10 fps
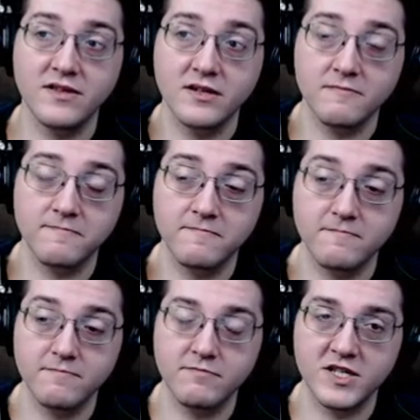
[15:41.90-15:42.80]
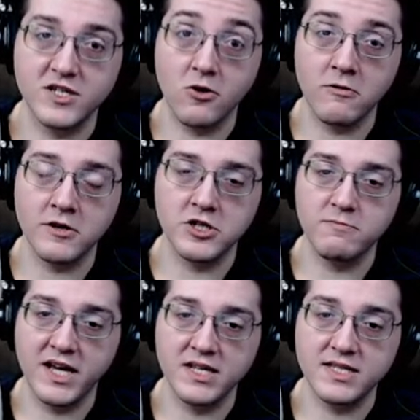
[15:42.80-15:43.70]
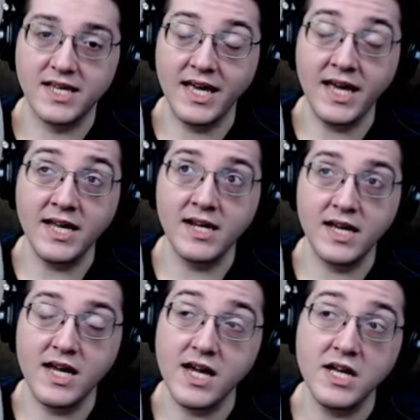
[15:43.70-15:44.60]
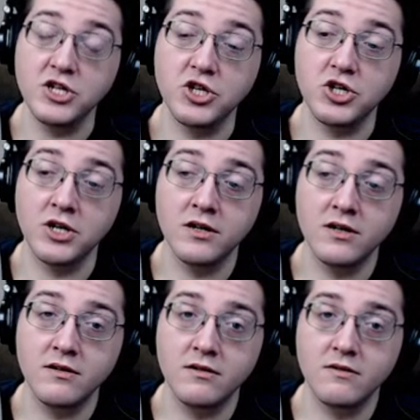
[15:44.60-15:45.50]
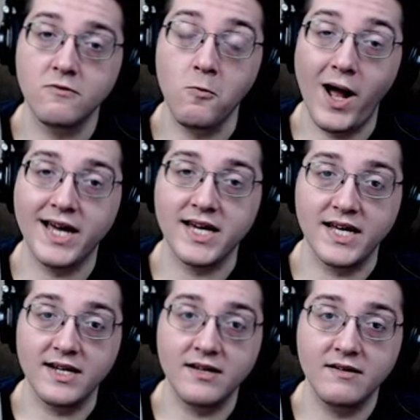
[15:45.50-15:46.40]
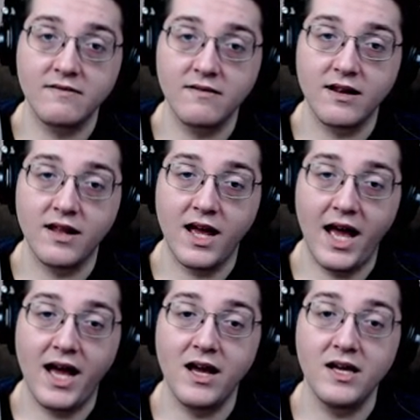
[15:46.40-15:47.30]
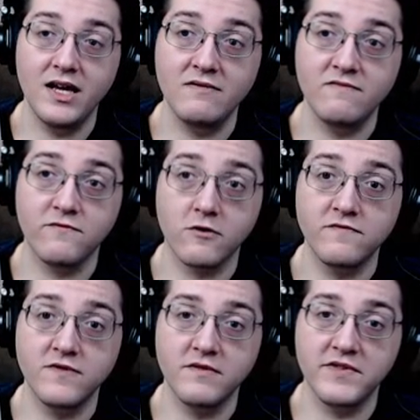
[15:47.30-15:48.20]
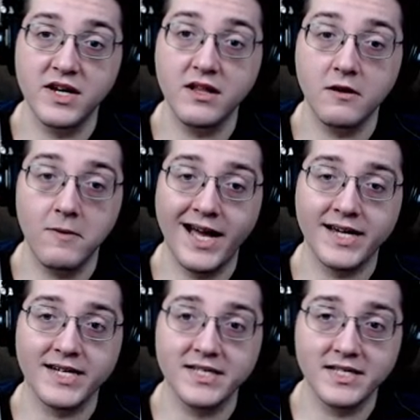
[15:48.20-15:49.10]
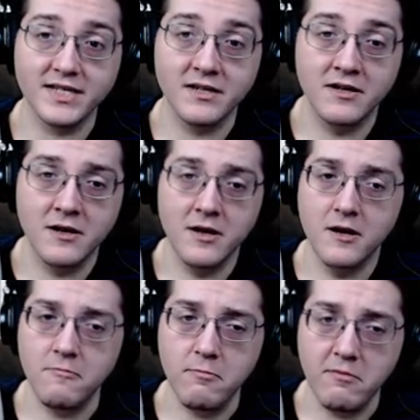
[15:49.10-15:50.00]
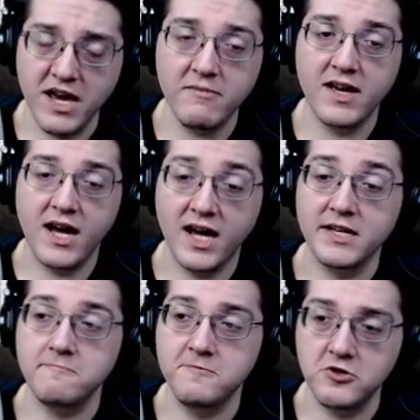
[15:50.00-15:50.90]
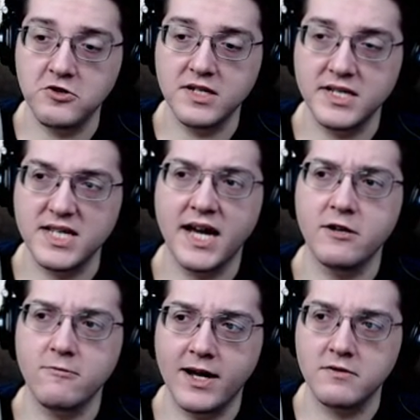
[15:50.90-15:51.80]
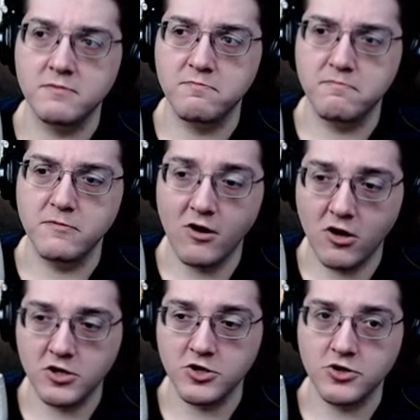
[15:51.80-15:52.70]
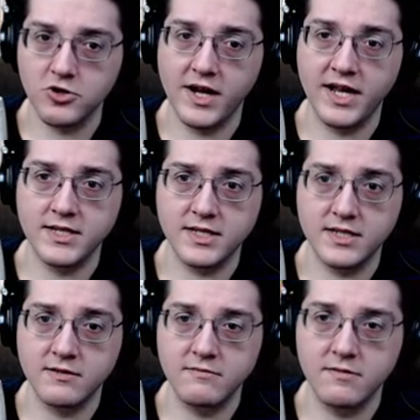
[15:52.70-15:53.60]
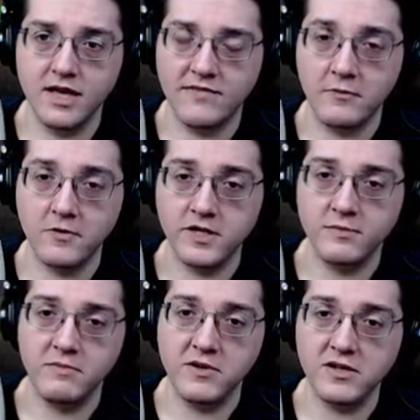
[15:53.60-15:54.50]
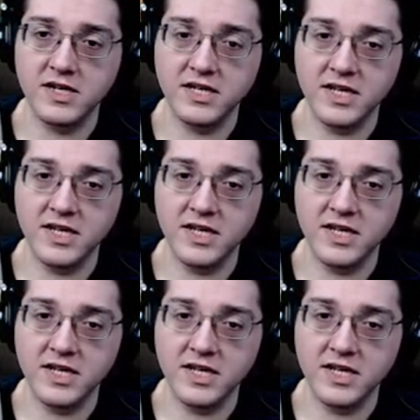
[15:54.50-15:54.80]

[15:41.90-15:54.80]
the storage space in each wagon in for the vanilla wagons maybe i should design around larger trains if I'm going to be building in